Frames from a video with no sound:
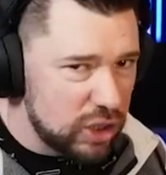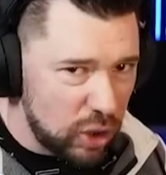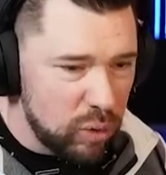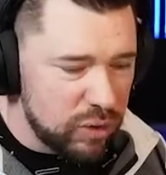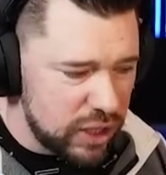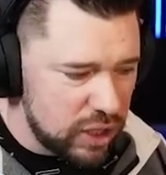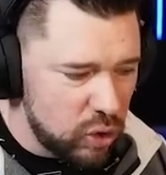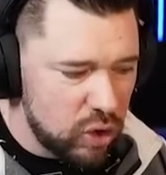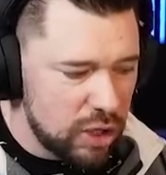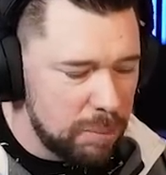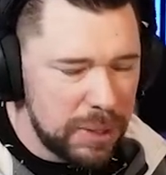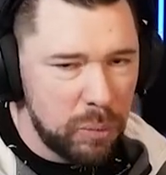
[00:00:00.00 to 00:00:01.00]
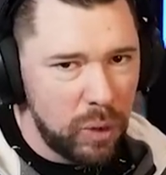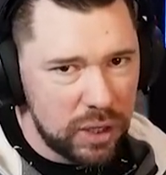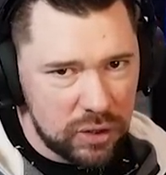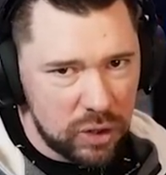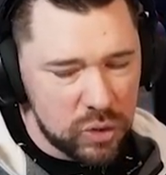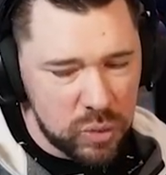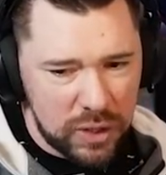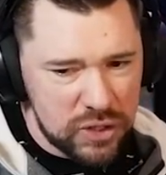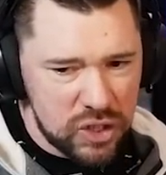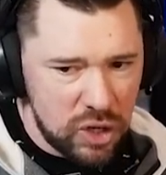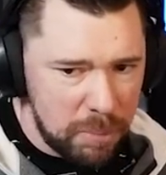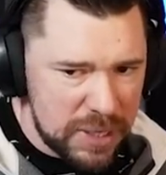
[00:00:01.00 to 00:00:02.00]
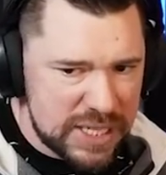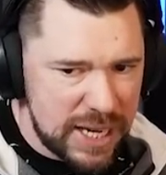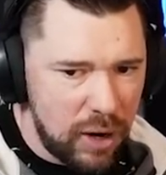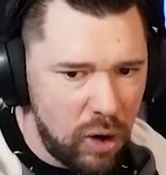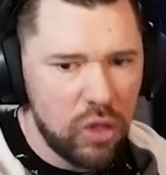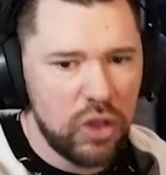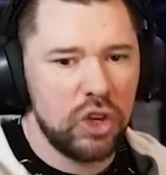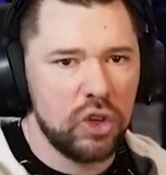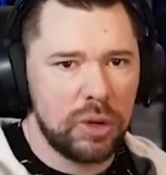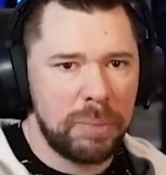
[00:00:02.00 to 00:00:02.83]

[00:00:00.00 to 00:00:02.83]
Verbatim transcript: don't think you're going to be one of those ones that you're missing out on that you look